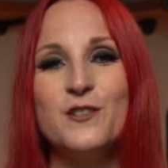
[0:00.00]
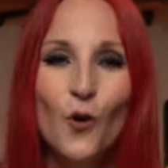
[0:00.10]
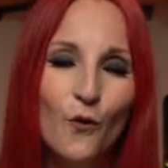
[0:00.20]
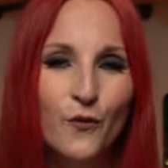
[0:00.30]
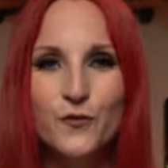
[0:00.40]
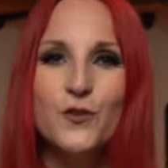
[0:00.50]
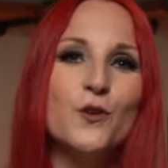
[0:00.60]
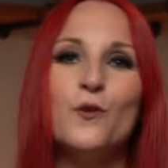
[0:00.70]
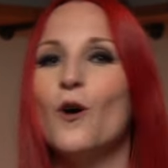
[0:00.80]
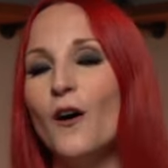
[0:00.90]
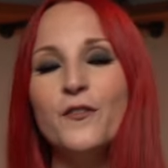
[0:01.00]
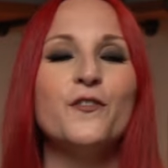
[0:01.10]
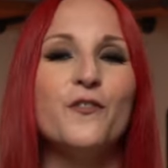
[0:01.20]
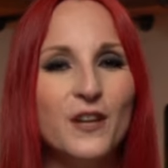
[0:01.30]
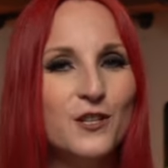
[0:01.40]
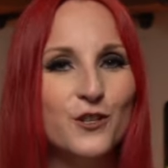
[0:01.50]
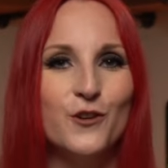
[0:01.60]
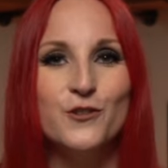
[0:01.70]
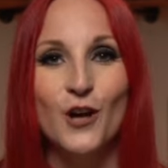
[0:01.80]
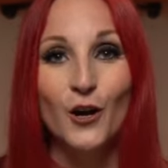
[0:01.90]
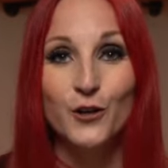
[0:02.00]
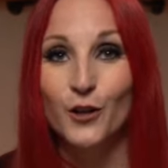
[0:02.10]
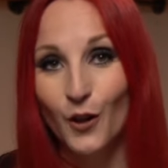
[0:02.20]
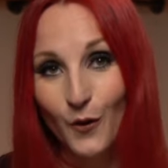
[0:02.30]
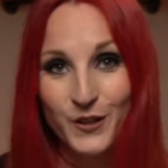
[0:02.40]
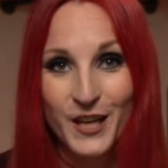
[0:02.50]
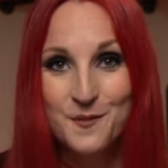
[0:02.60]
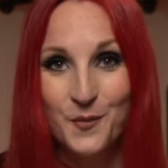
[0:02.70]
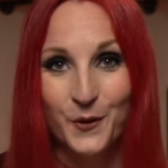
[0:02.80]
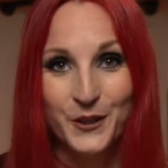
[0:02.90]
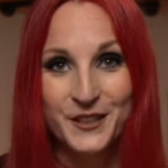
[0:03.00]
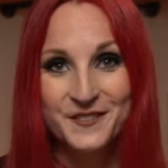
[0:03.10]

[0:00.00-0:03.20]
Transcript: overview of the features on a clone keyboard.